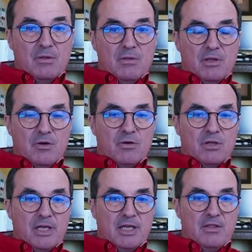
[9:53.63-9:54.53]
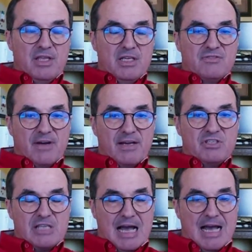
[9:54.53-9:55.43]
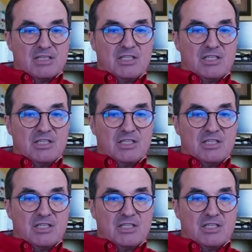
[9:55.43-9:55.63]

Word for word: Literally, these 5 stocks